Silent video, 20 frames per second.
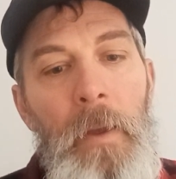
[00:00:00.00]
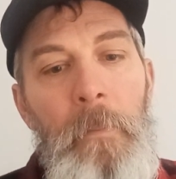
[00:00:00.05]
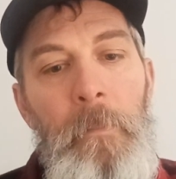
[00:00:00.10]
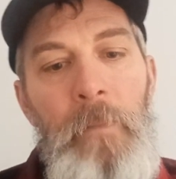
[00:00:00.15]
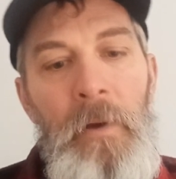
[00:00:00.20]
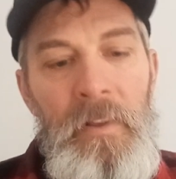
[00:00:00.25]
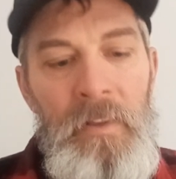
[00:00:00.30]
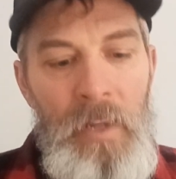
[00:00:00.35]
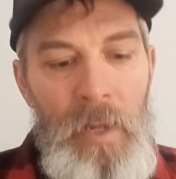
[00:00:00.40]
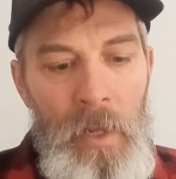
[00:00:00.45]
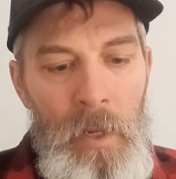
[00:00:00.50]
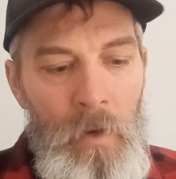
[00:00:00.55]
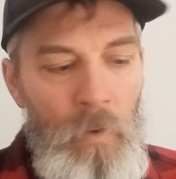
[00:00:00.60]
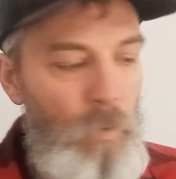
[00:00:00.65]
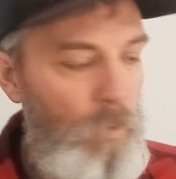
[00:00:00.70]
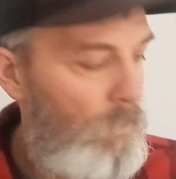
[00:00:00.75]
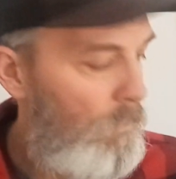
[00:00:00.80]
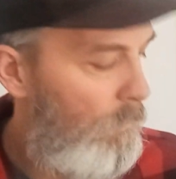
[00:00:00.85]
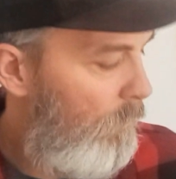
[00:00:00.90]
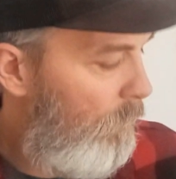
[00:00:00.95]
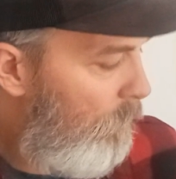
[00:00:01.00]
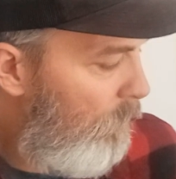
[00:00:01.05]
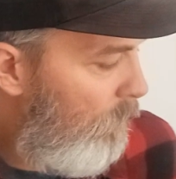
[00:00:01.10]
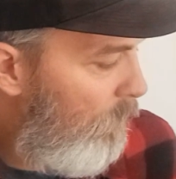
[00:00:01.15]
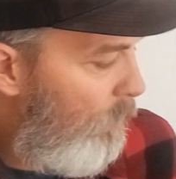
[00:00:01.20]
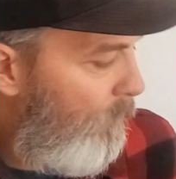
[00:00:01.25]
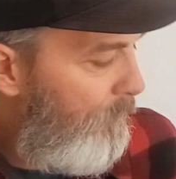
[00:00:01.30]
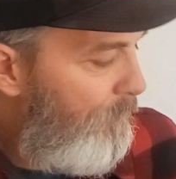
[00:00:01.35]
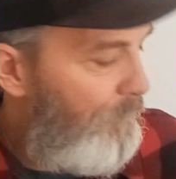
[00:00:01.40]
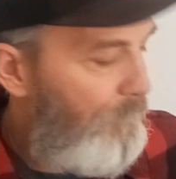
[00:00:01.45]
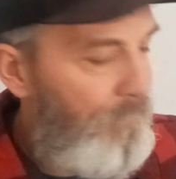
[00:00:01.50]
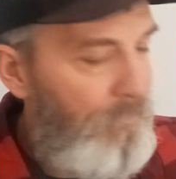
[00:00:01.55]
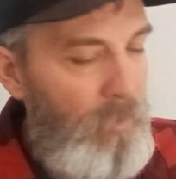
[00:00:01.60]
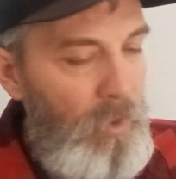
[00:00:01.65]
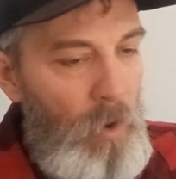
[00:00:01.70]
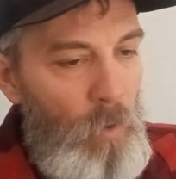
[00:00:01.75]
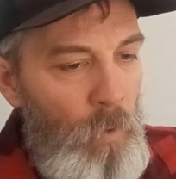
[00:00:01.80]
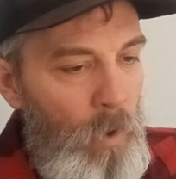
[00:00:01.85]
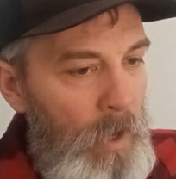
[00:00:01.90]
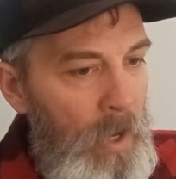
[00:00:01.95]
But then
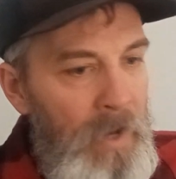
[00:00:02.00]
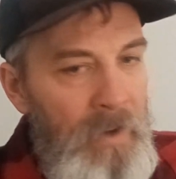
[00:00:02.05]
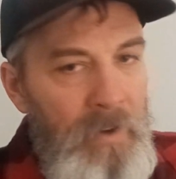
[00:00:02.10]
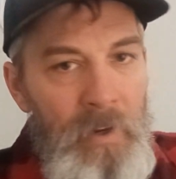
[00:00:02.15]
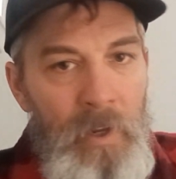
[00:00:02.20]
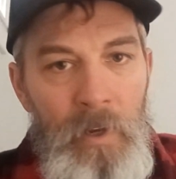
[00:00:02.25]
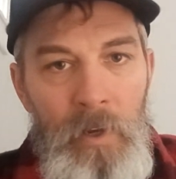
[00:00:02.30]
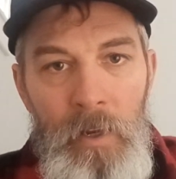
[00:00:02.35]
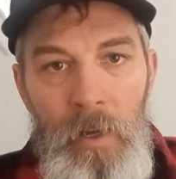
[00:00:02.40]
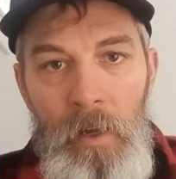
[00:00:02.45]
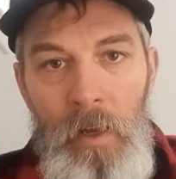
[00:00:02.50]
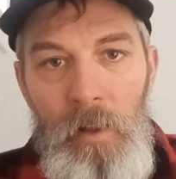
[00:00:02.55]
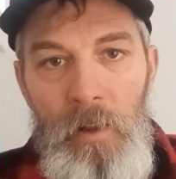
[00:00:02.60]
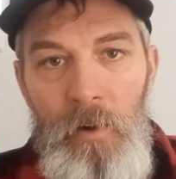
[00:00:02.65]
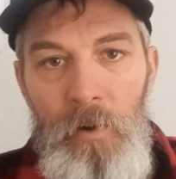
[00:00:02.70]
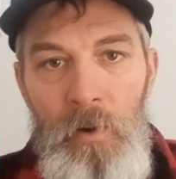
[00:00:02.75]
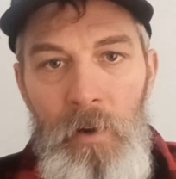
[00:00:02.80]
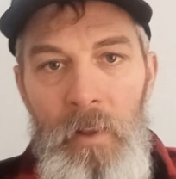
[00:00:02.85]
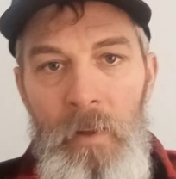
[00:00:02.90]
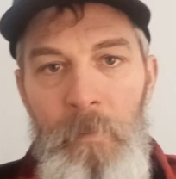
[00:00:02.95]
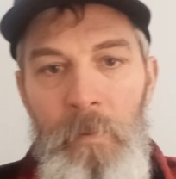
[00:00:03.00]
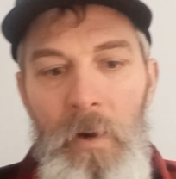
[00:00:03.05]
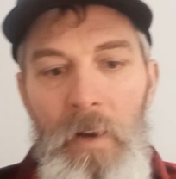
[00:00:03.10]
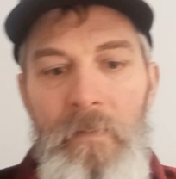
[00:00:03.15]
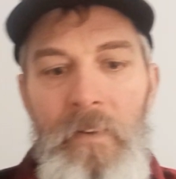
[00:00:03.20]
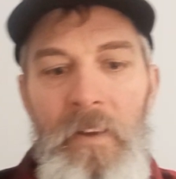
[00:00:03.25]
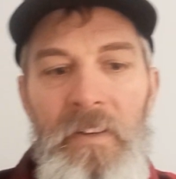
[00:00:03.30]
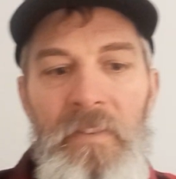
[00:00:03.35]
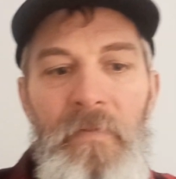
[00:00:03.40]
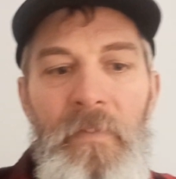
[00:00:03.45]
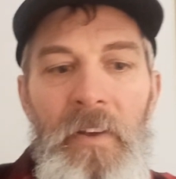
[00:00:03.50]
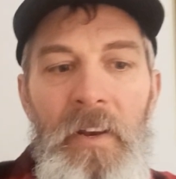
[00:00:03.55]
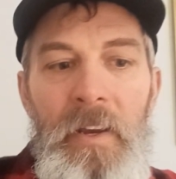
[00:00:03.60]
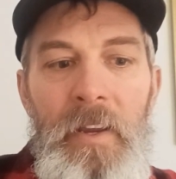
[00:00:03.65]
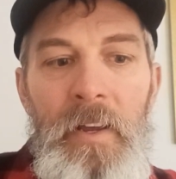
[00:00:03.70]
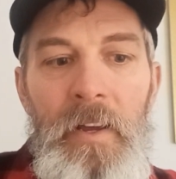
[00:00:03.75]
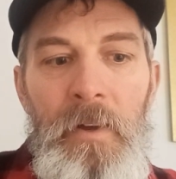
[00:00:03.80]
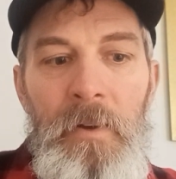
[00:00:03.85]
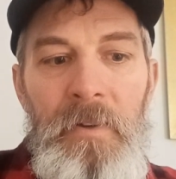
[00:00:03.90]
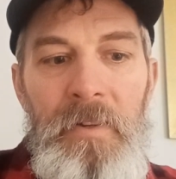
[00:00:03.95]
what I didn't include in the previous
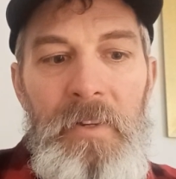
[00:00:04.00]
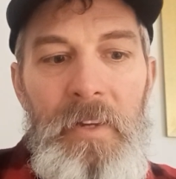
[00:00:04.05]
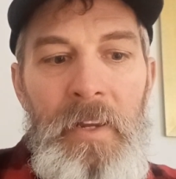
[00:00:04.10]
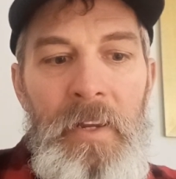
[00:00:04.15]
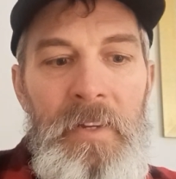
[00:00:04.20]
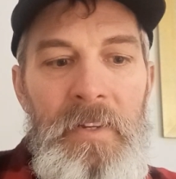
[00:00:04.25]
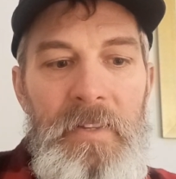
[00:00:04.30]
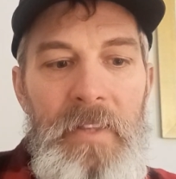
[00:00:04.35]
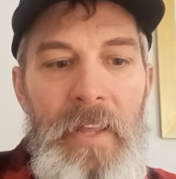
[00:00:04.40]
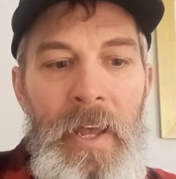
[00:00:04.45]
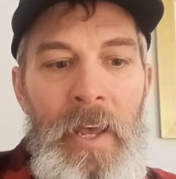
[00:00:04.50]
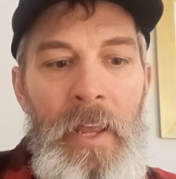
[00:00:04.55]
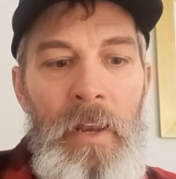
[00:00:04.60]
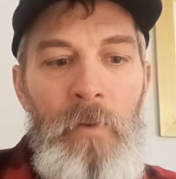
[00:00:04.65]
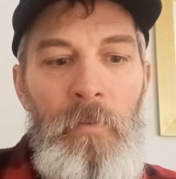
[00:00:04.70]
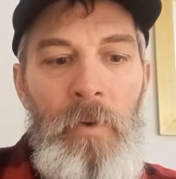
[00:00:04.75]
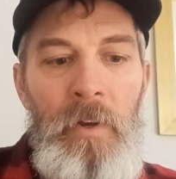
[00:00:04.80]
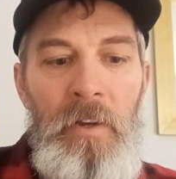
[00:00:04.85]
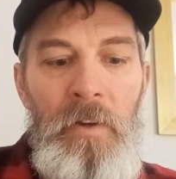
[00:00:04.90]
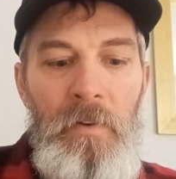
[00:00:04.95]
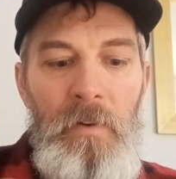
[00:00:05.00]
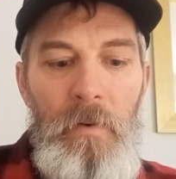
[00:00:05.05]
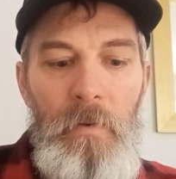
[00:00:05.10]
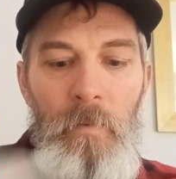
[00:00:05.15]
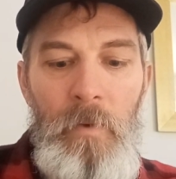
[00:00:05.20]
videos is that when